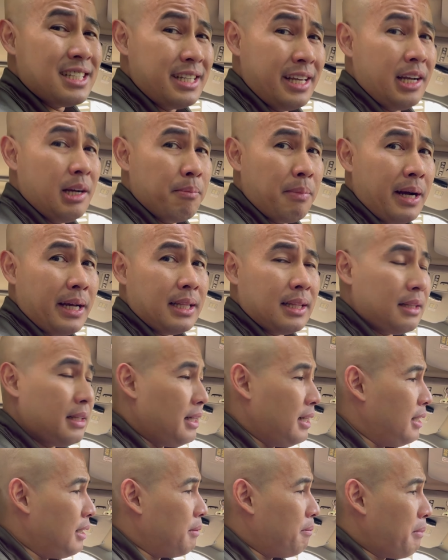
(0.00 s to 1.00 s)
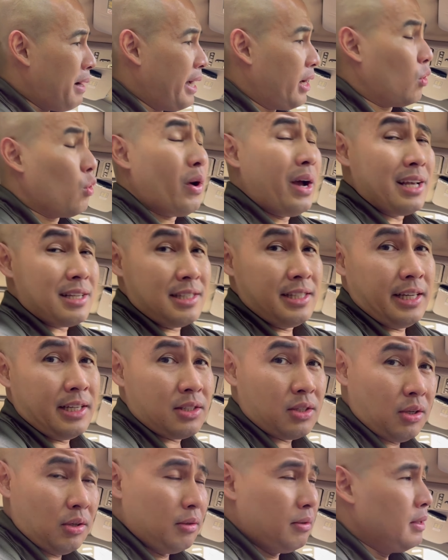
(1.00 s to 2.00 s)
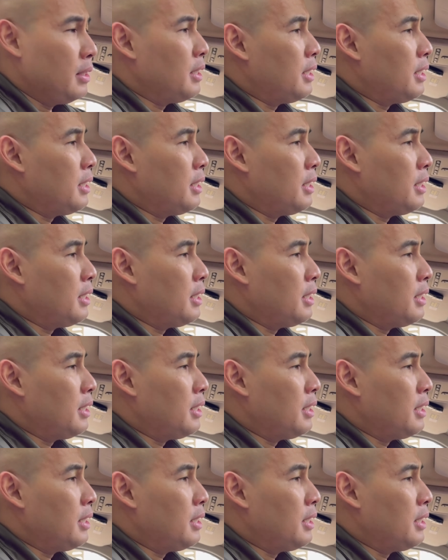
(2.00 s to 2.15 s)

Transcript: gigabyte uh, micro SD so